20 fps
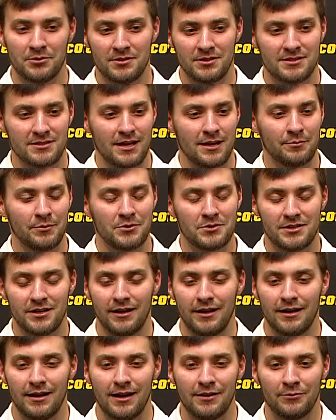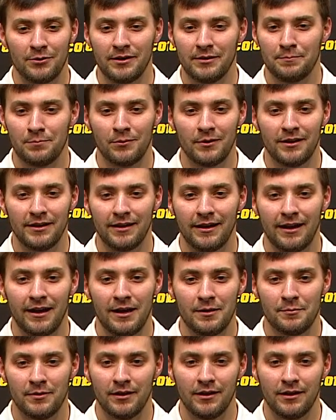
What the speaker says: the same routine every pregame,